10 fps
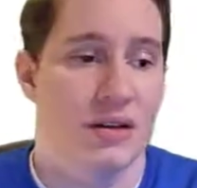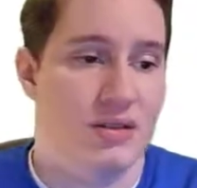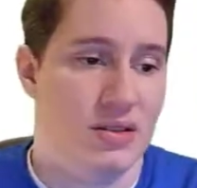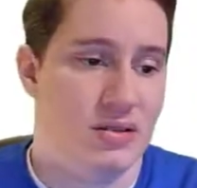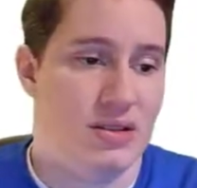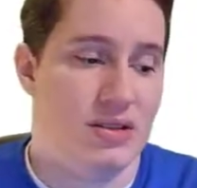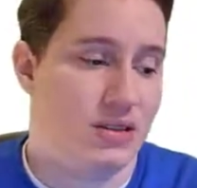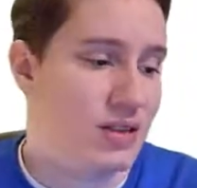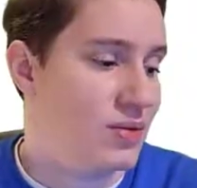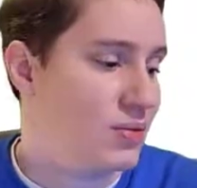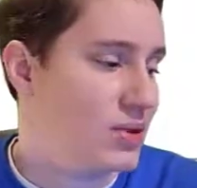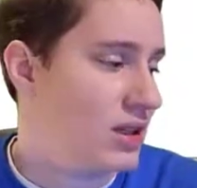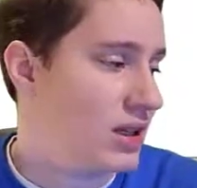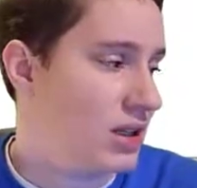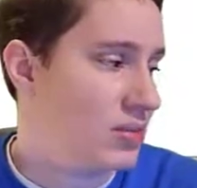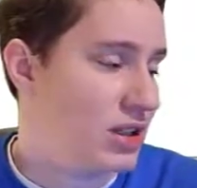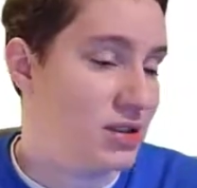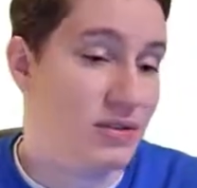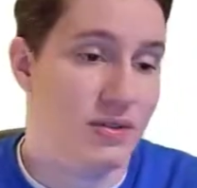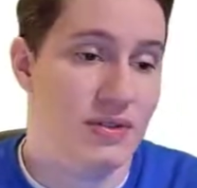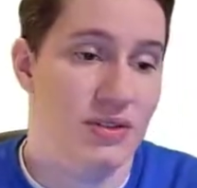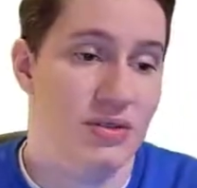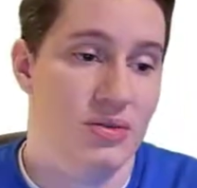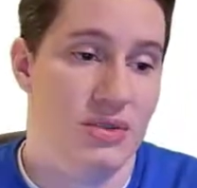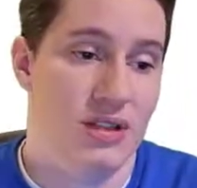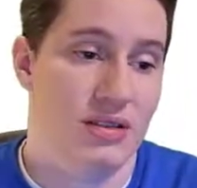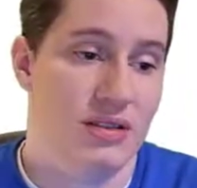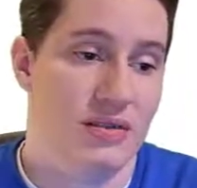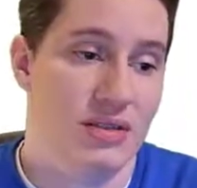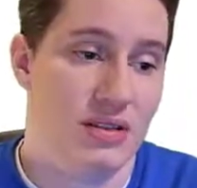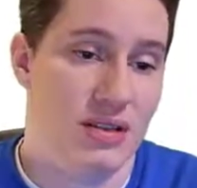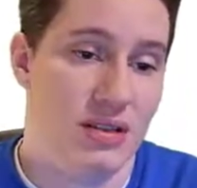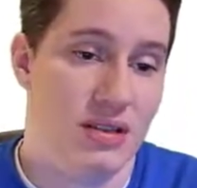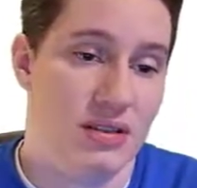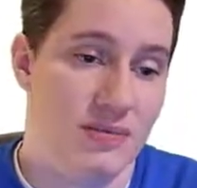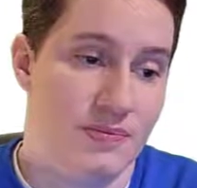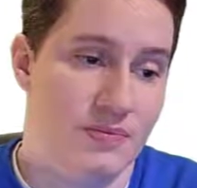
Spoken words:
So let's see, 180 minus 52 minus 17.